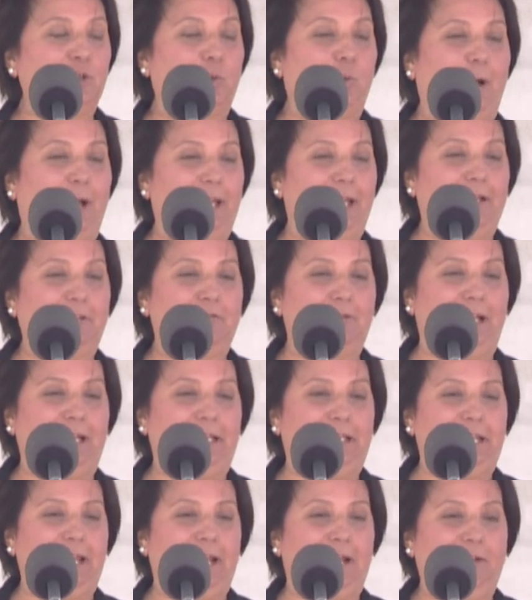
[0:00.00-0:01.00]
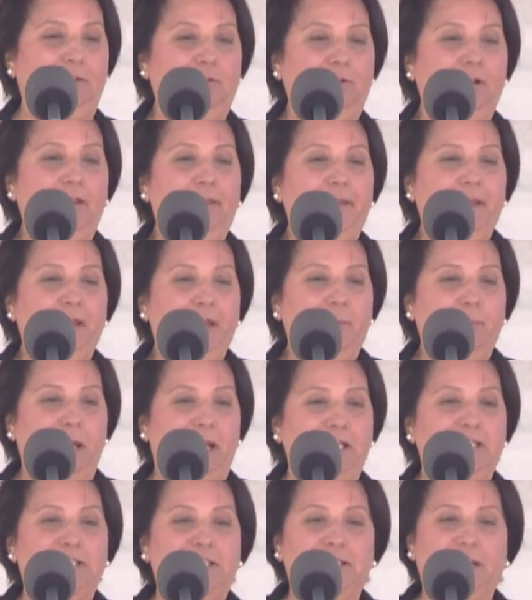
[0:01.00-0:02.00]
quiet right now,
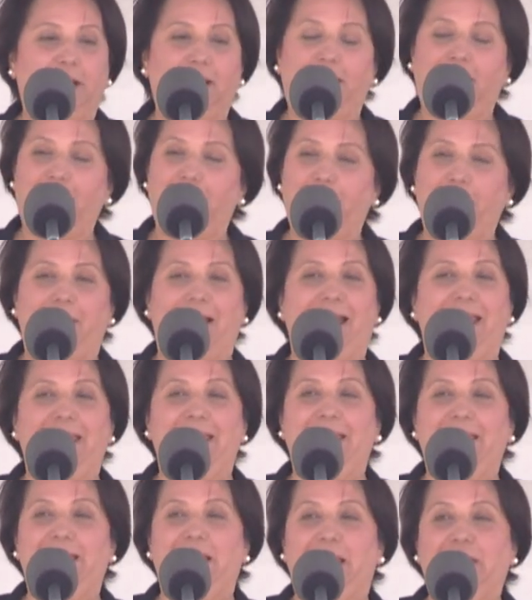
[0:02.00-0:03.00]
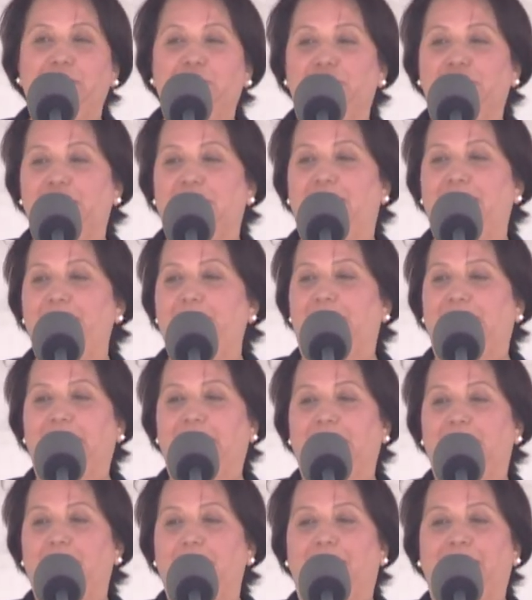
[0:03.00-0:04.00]
but by lunchtime, I
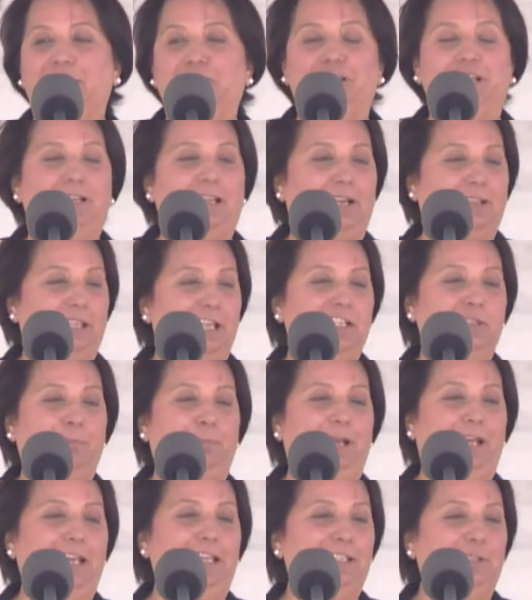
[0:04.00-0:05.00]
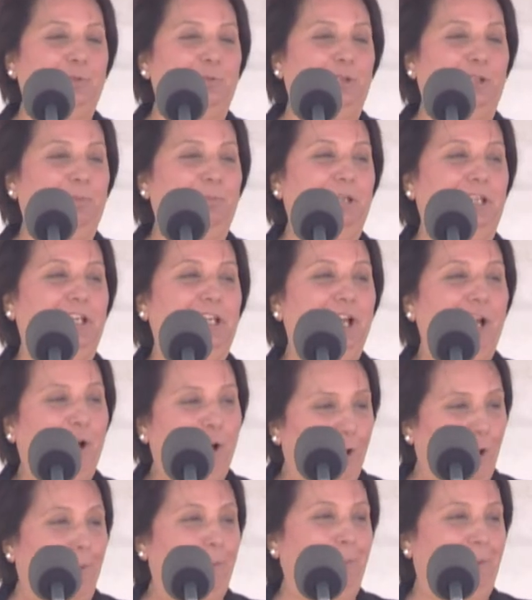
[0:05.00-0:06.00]
can imagine that this place will be
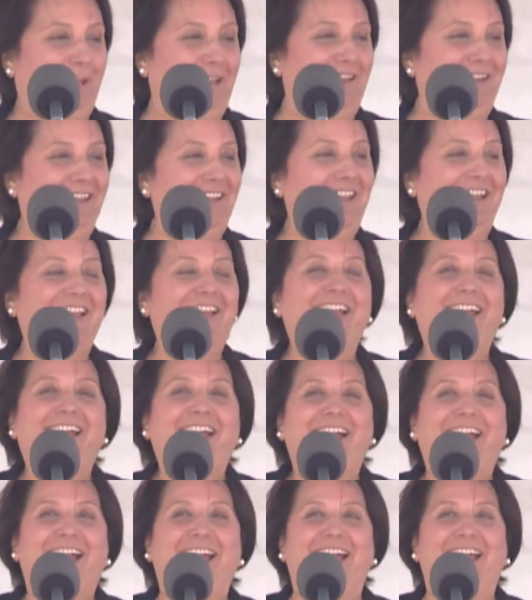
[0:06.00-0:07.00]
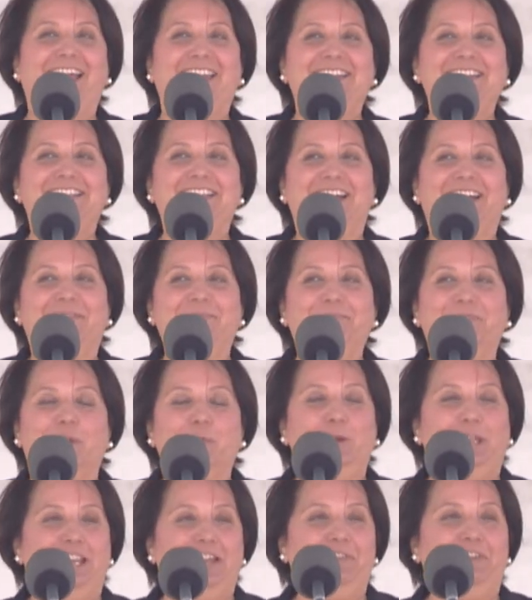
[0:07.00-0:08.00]
hopping. And
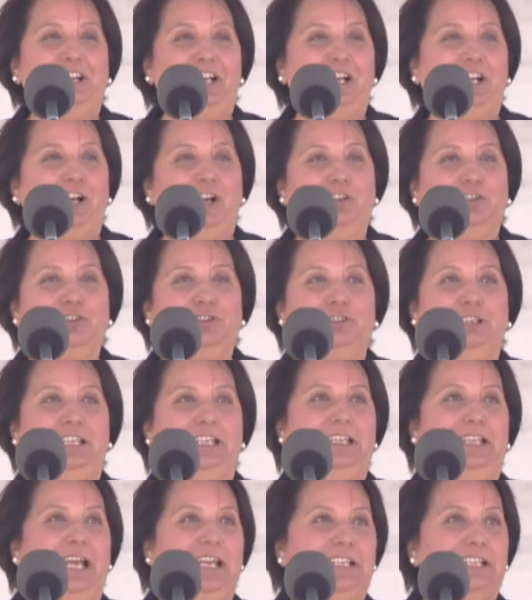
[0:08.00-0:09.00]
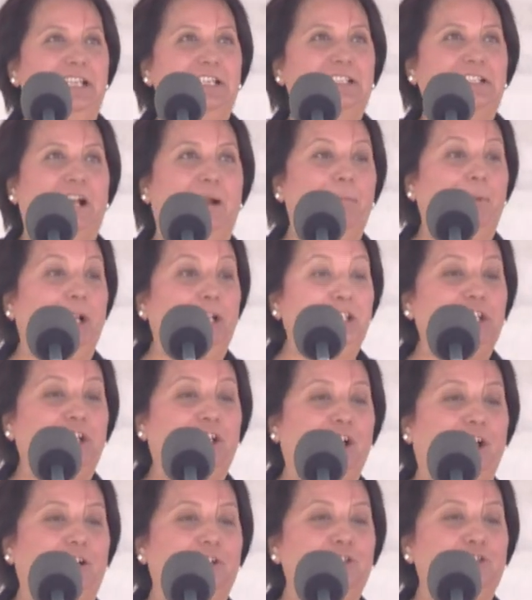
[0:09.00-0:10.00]
we live in a country that is
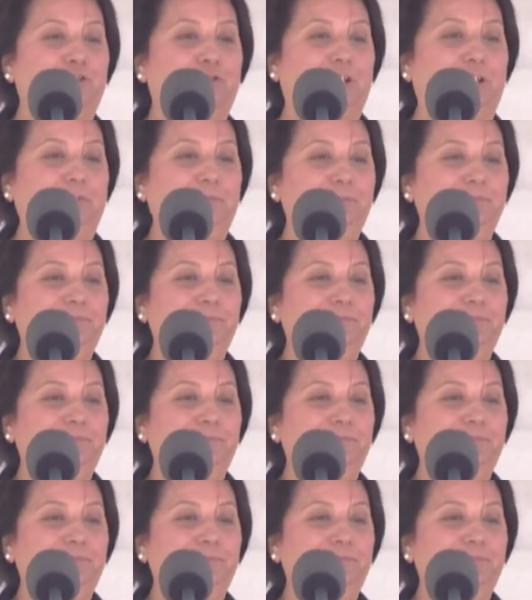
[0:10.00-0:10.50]
multicultural,